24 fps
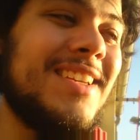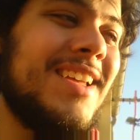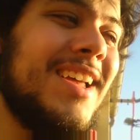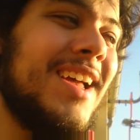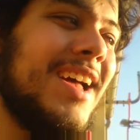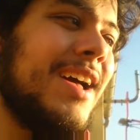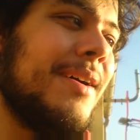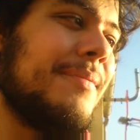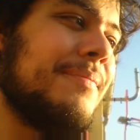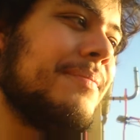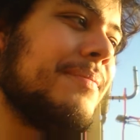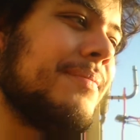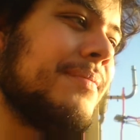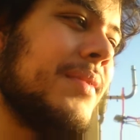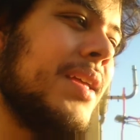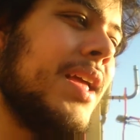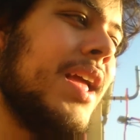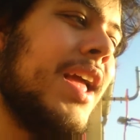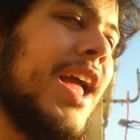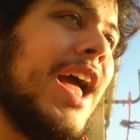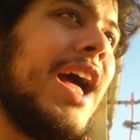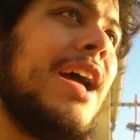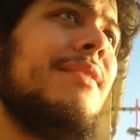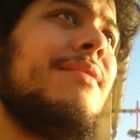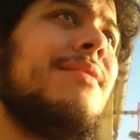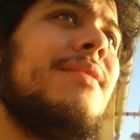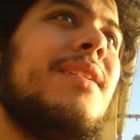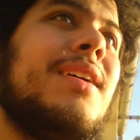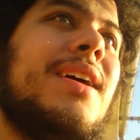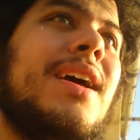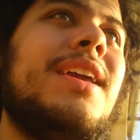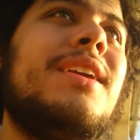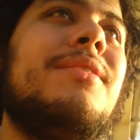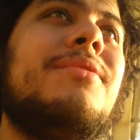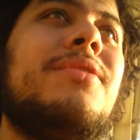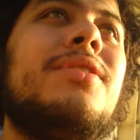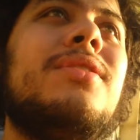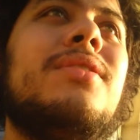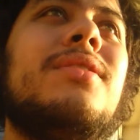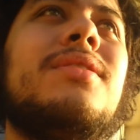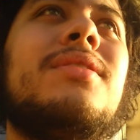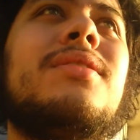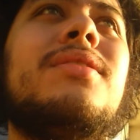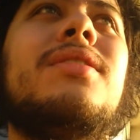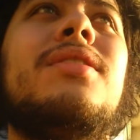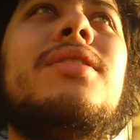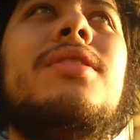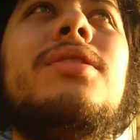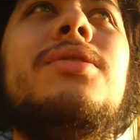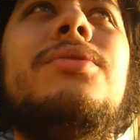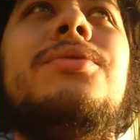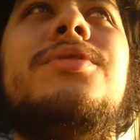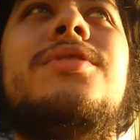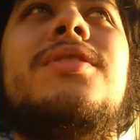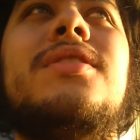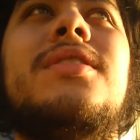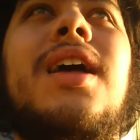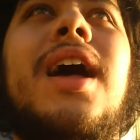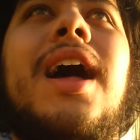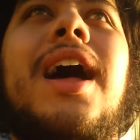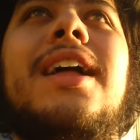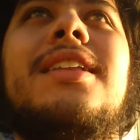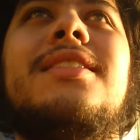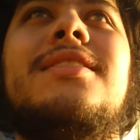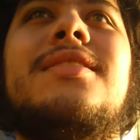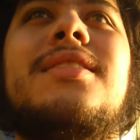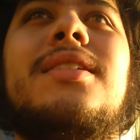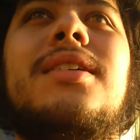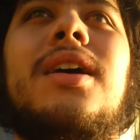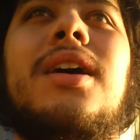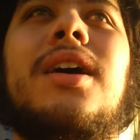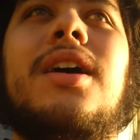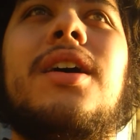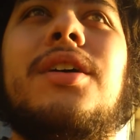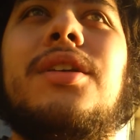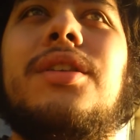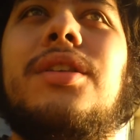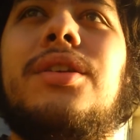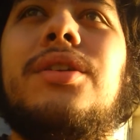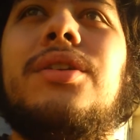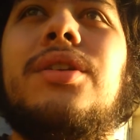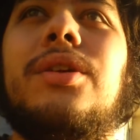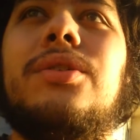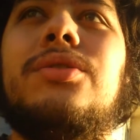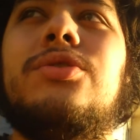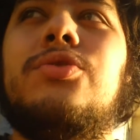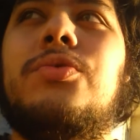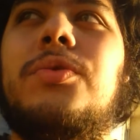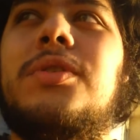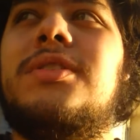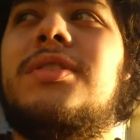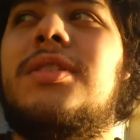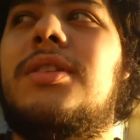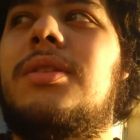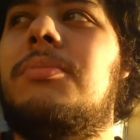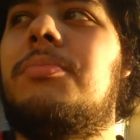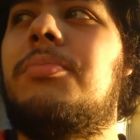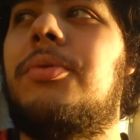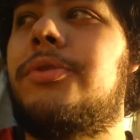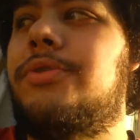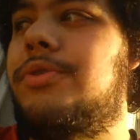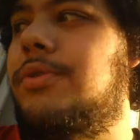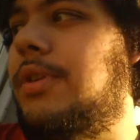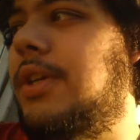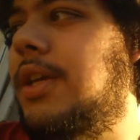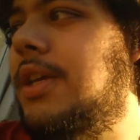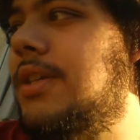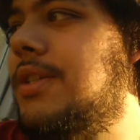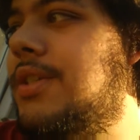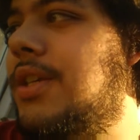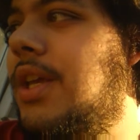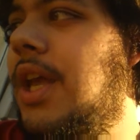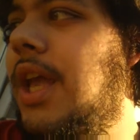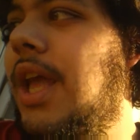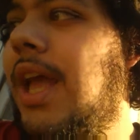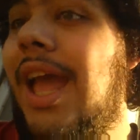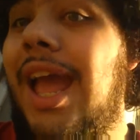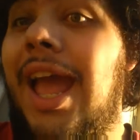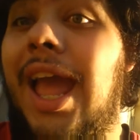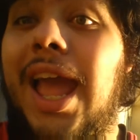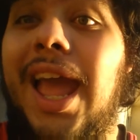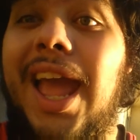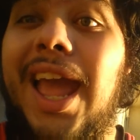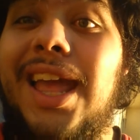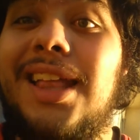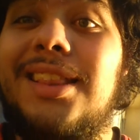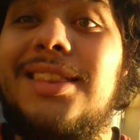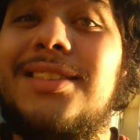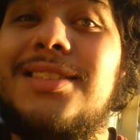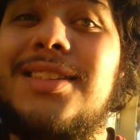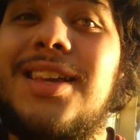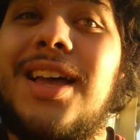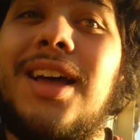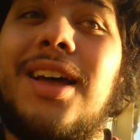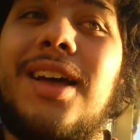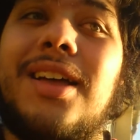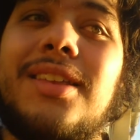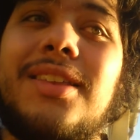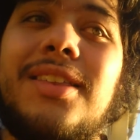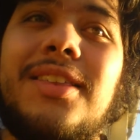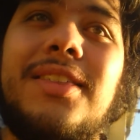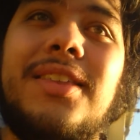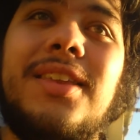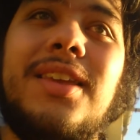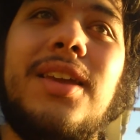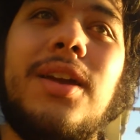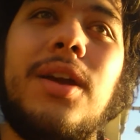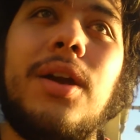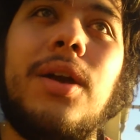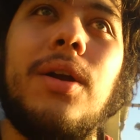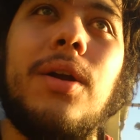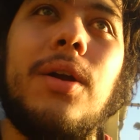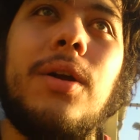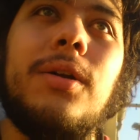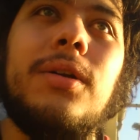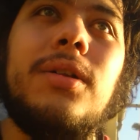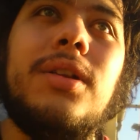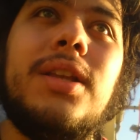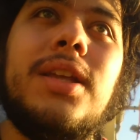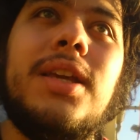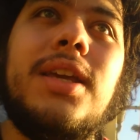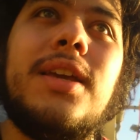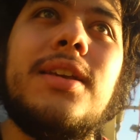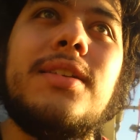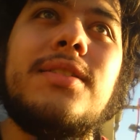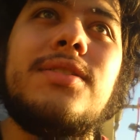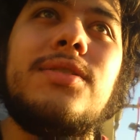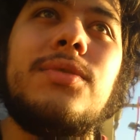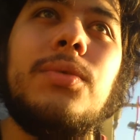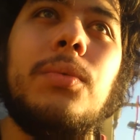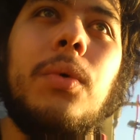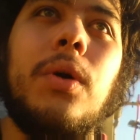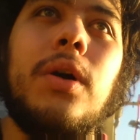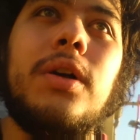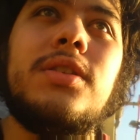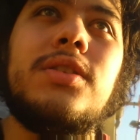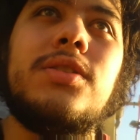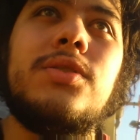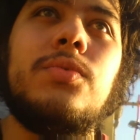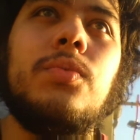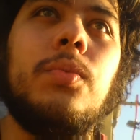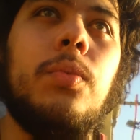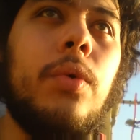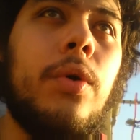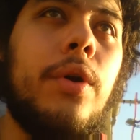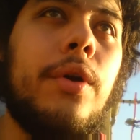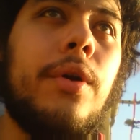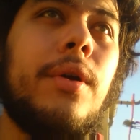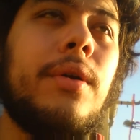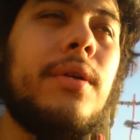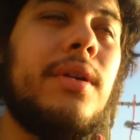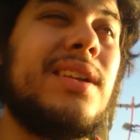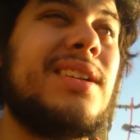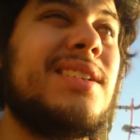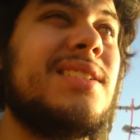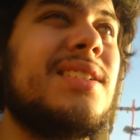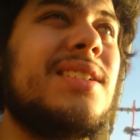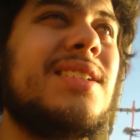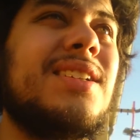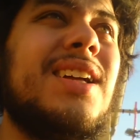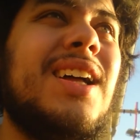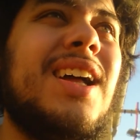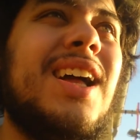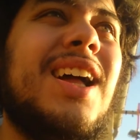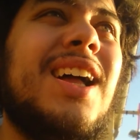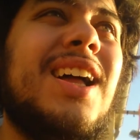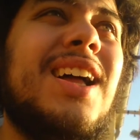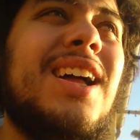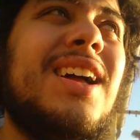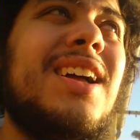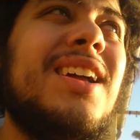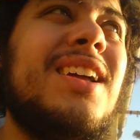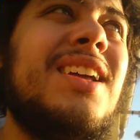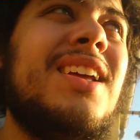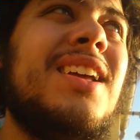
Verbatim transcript: Um, I, I, even looked at uh, you know tweets in Portuguese, and uh, the earliest ones were a uh,